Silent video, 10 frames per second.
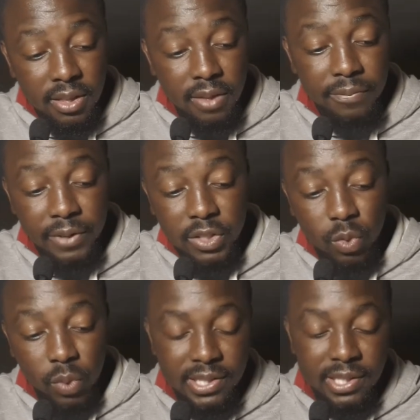the
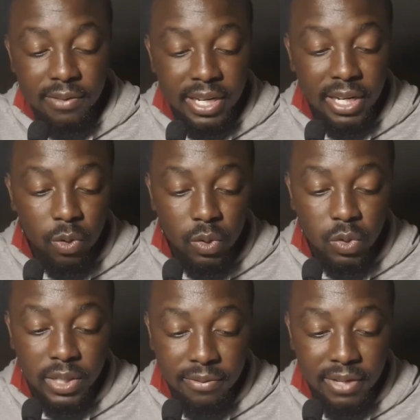first white Savanna
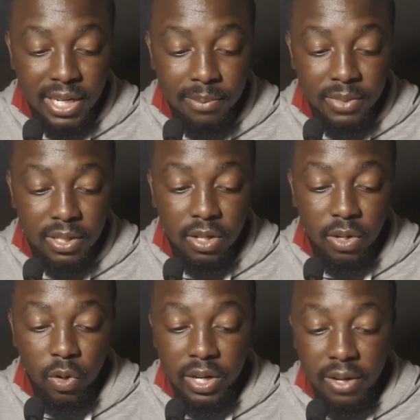goats were developed
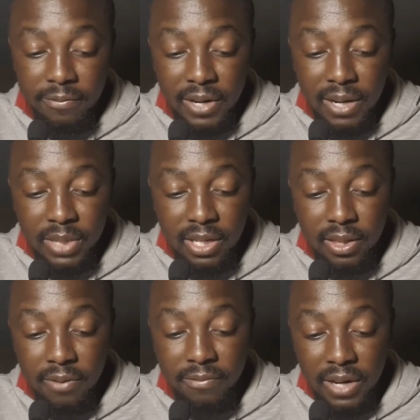on a farm near
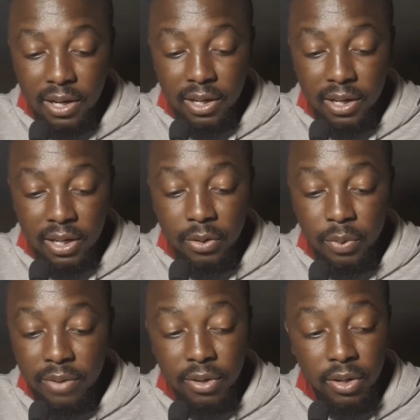the Fall
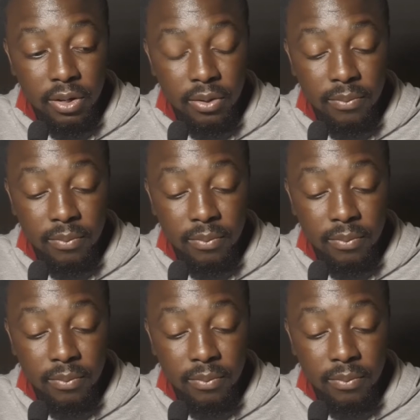River,